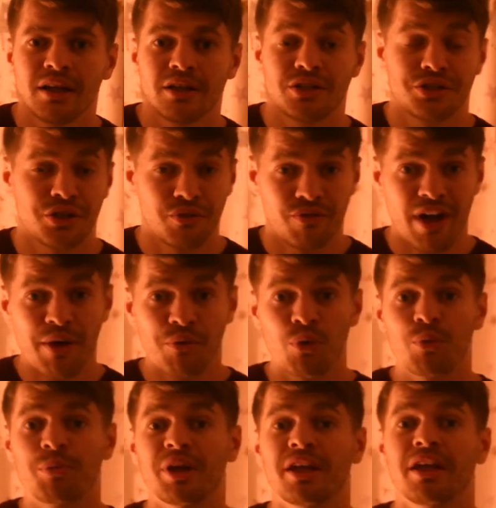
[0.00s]
So that
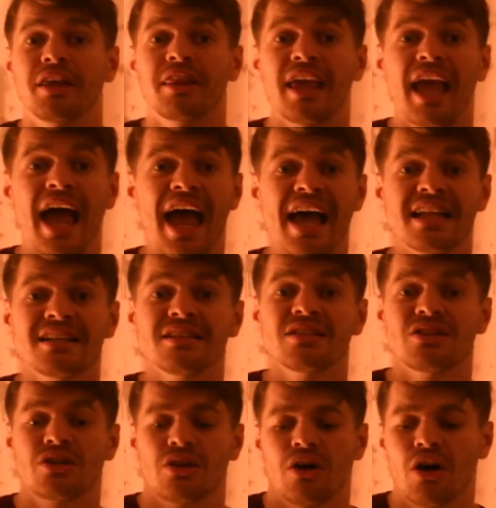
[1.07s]
will be the
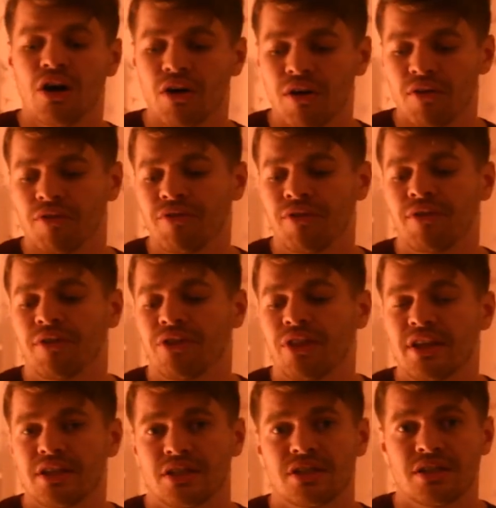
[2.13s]
end of
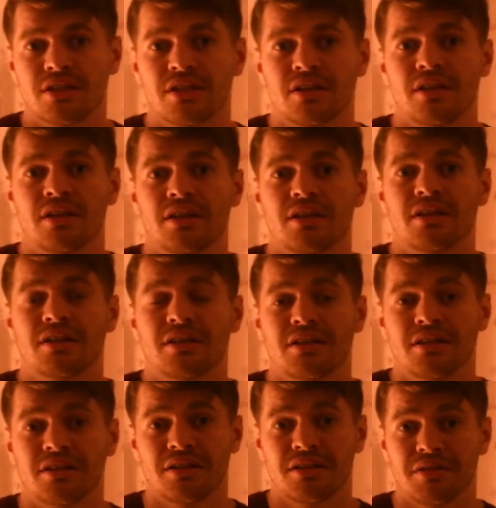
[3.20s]
this
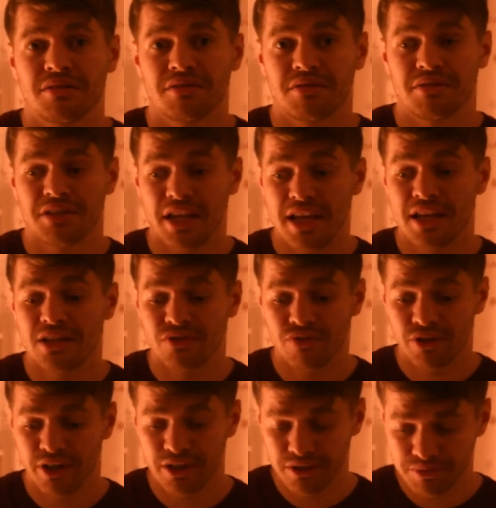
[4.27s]
day's
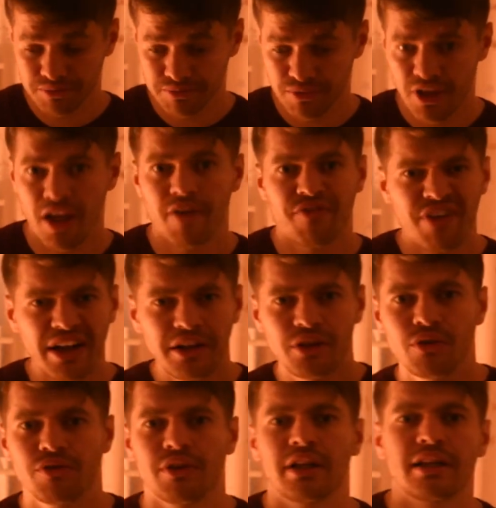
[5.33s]
reading. Thank
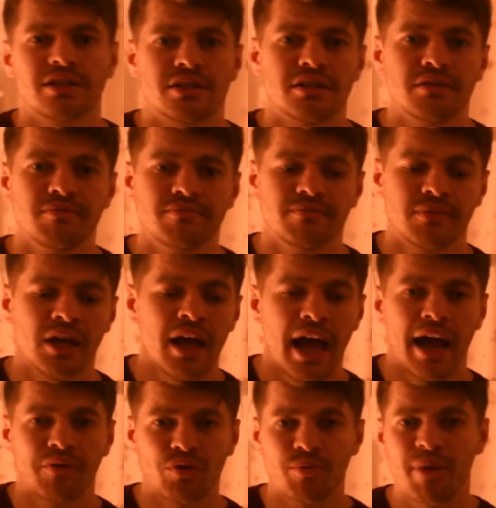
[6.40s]
you for listening.
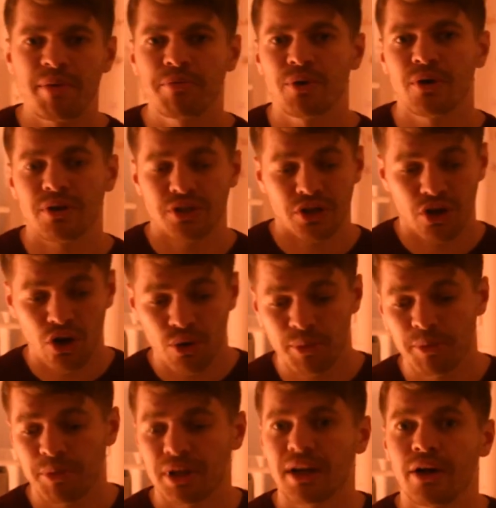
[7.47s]
And remember to
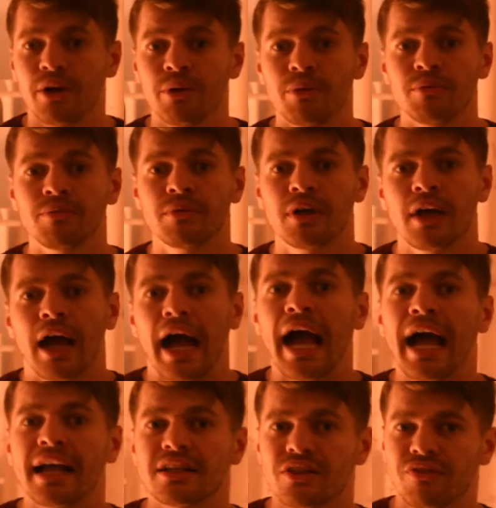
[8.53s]
comment below.
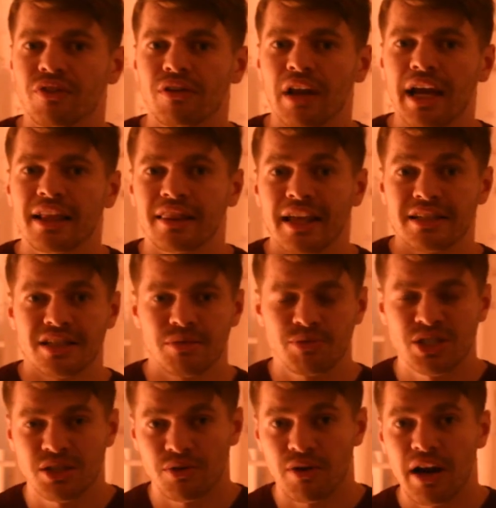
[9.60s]
And if you like that,
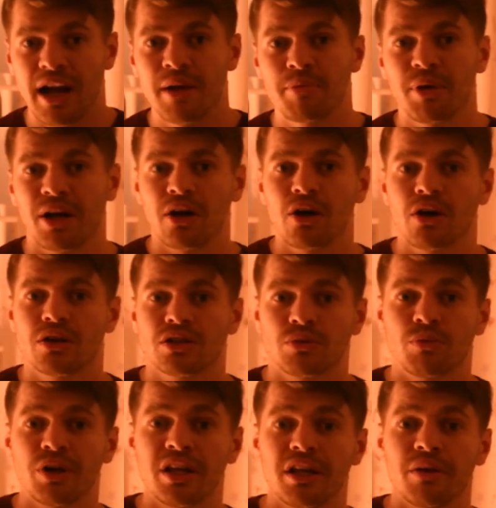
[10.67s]
subscribe, because
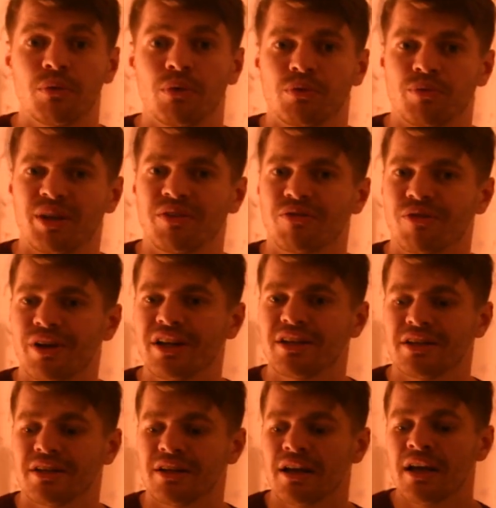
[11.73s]
we will be
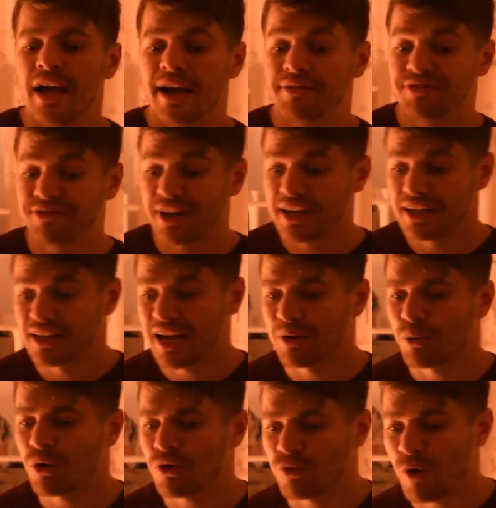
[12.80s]
reading and finding
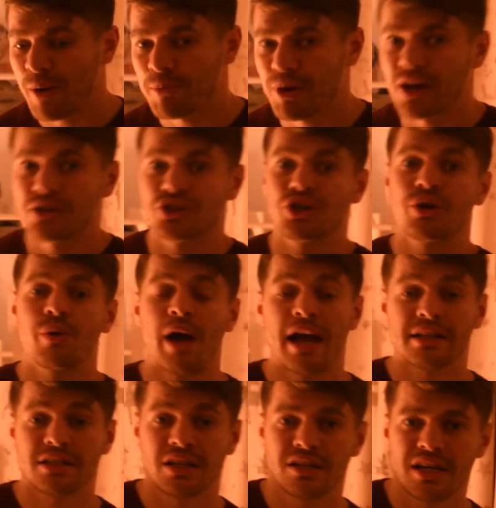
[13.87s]
out what Grandpa Joe
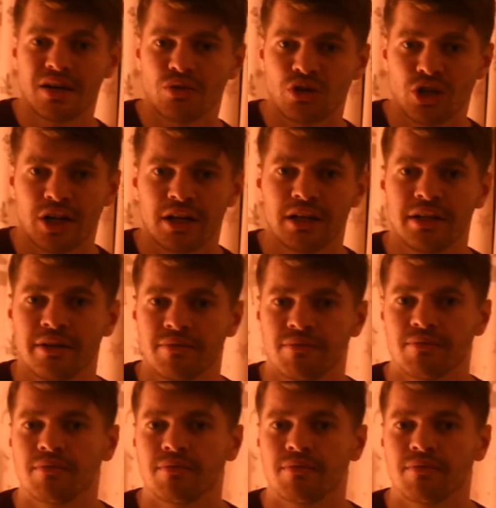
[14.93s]
has to tell Charlie